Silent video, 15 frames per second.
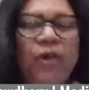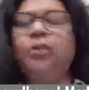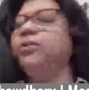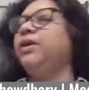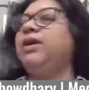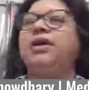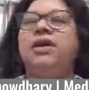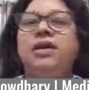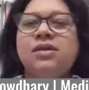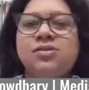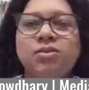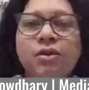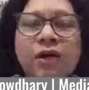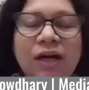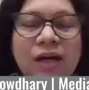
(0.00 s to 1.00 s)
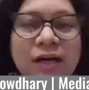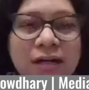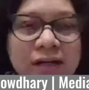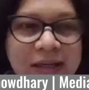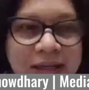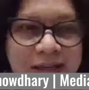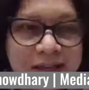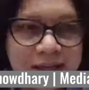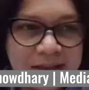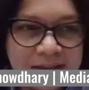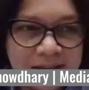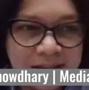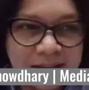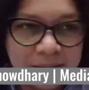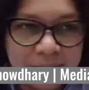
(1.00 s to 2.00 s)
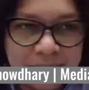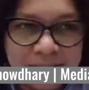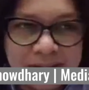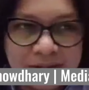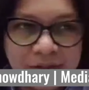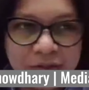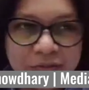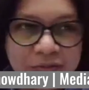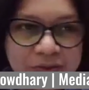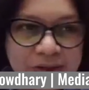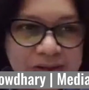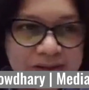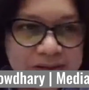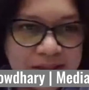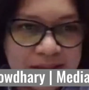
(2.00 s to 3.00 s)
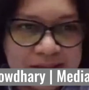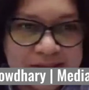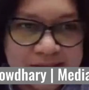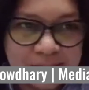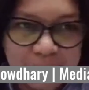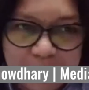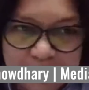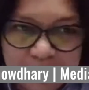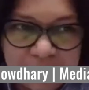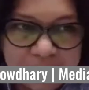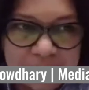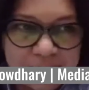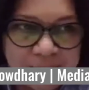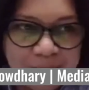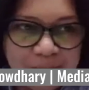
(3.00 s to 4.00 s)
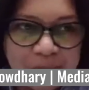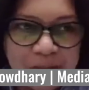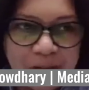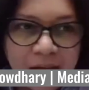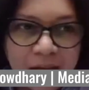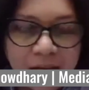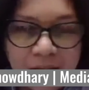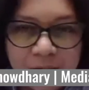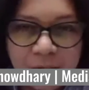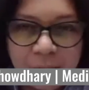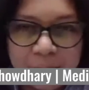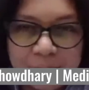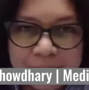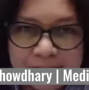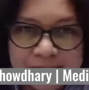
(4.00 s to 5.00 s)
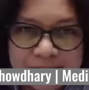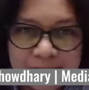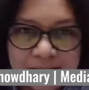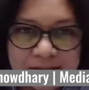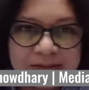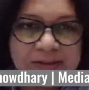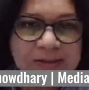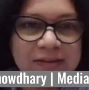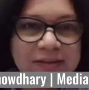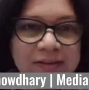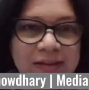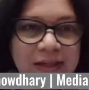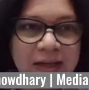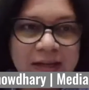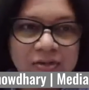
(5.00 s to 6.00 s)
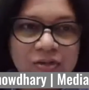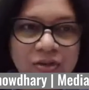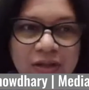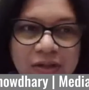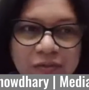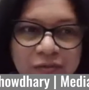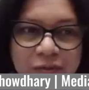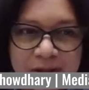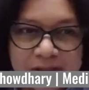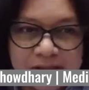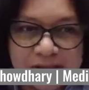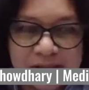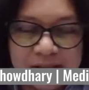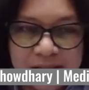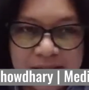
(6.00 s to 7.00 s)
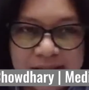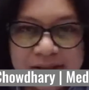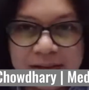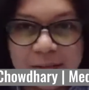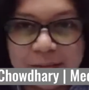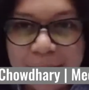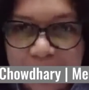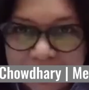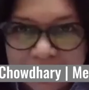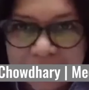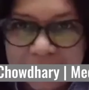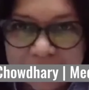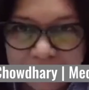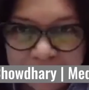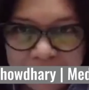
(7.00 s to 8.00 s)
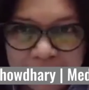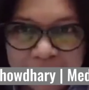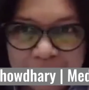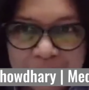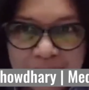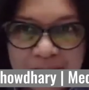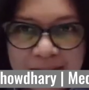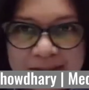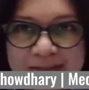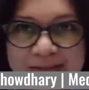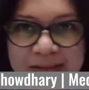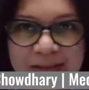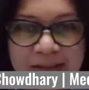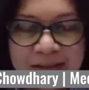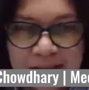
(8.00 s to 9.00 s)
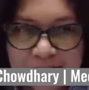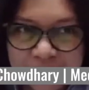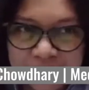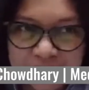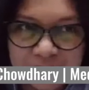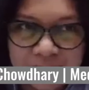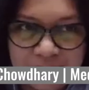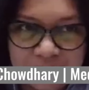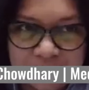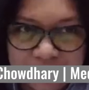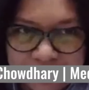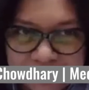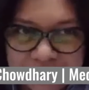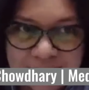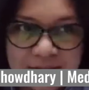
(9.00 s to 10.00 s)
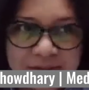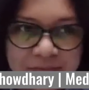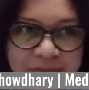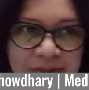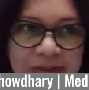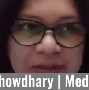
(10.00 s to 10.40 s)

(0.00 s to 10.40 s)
Okay. So can I take a minute to first explain how press releases actually function at the back end? It's an industry in itself.